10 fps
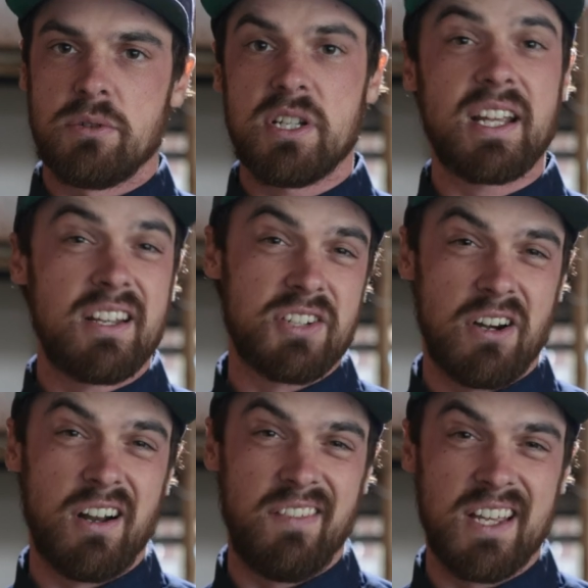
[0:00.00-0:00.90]
So we're just getting
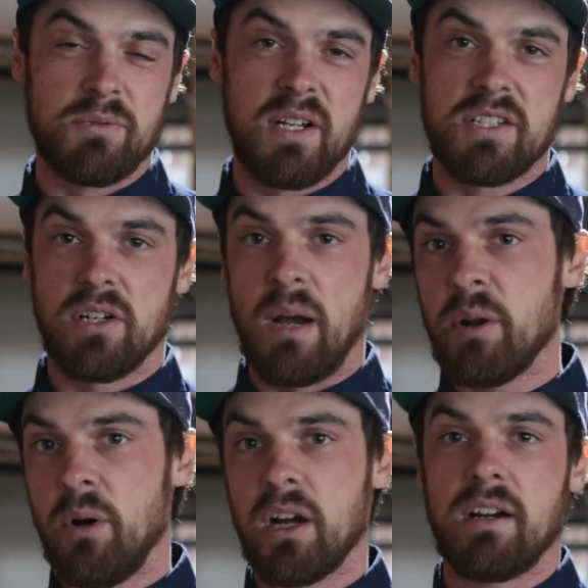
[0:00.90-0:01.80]
started on this one. So I'm
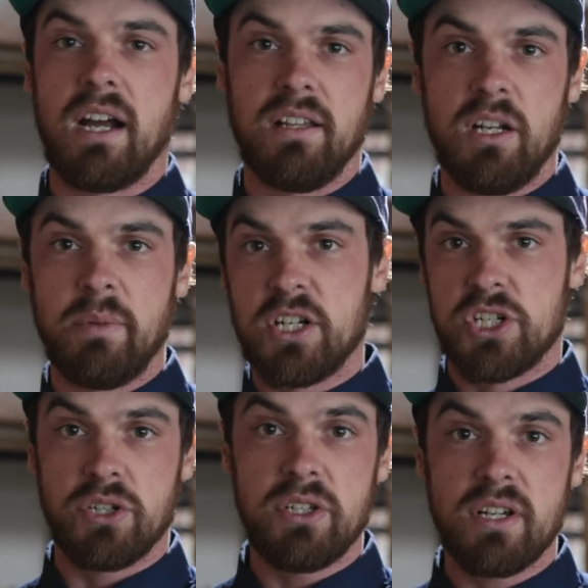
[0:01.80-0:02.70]
gonna walk around a little bit and
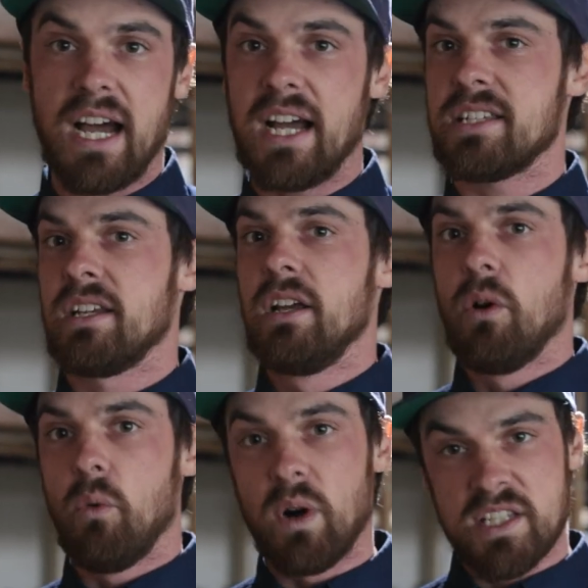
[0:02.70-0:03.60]
show you guys
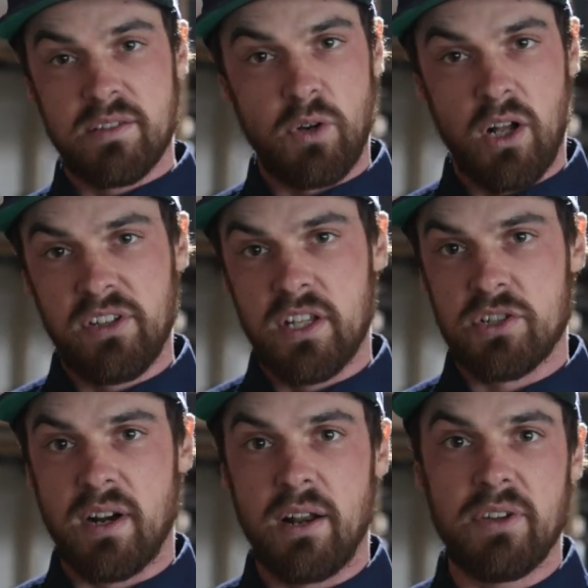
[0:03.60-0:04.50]
what's involved in
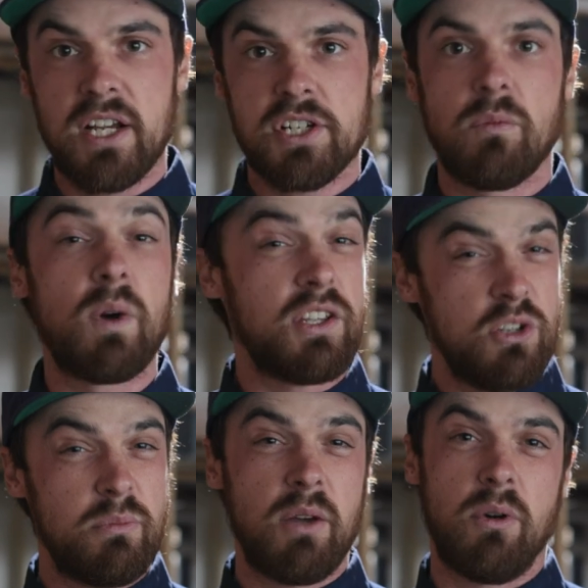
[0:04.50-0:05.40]
this renovation, what
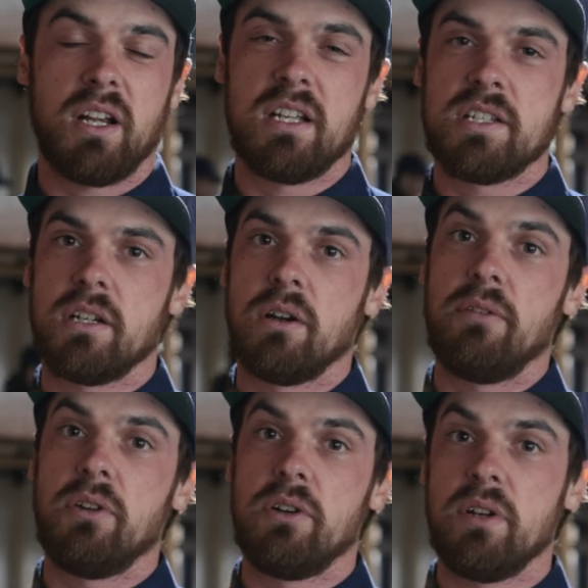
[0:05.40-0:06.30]
you may want to consider
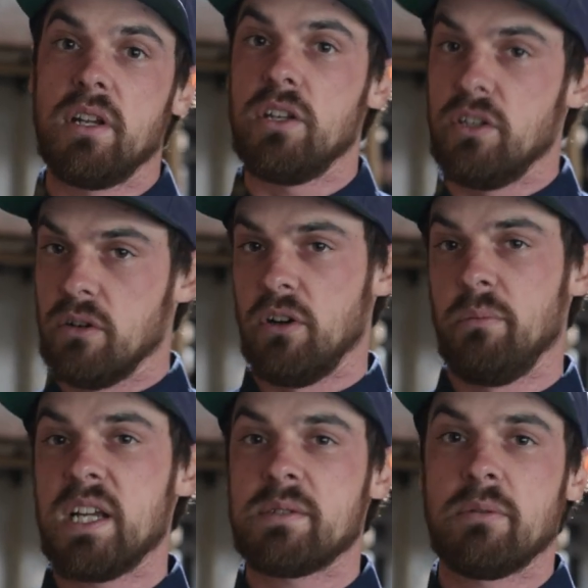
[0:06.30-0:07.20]
if you're doing your
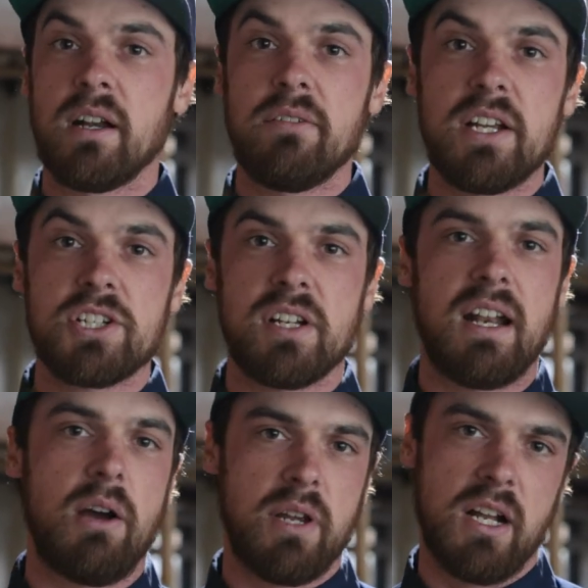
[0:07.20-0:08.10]
own basement renovation,
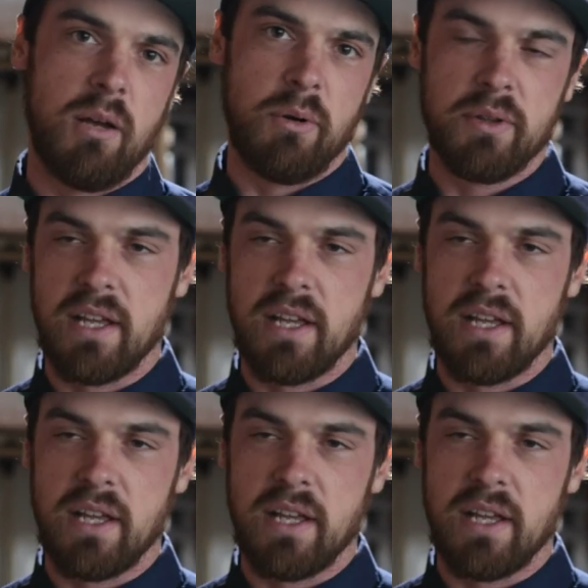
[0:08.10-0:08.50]
and how we can help out with